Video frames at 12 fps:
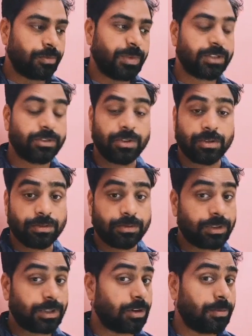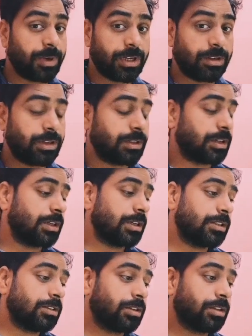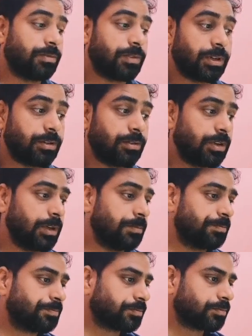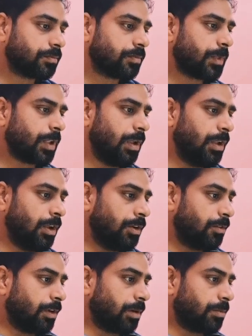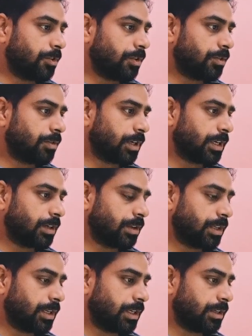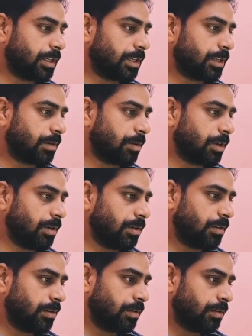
So make sure drop and truncate is a different. Okay, now I am going to again create the table.